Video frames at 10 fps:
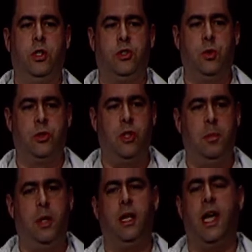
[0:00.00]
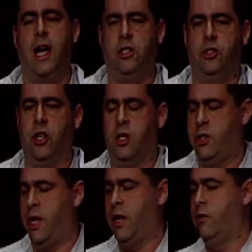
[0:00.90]
So when somebody catches
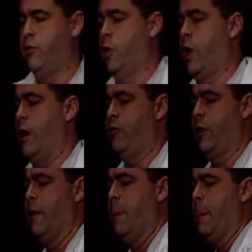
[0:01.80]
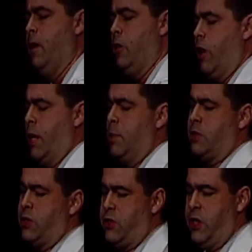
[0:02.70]
onto that infographic, they're able
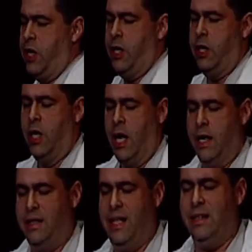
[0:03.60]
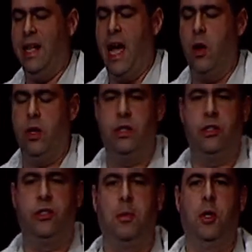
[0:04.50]
to see and dig down into
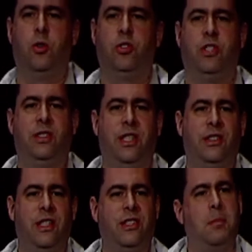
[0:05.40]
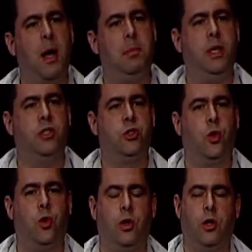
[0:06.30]
some of those statistics that might be
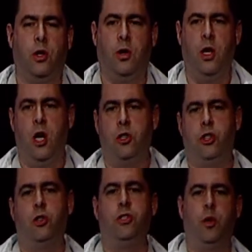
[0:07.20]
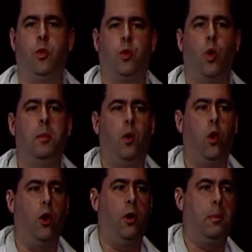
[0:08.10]
associated with one
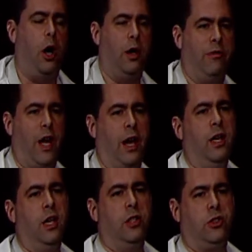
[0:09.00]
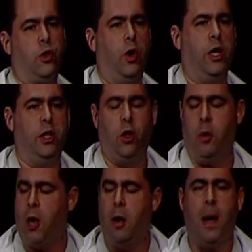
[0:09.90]
part of that story, you know,
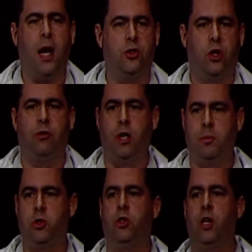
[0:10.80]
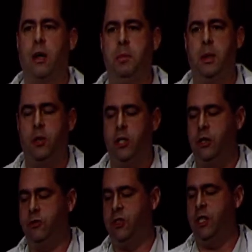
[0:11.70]
upon mouse over, and I'm sure a lot of people in here
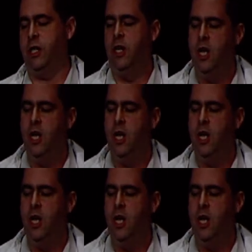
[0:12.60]
have seen it.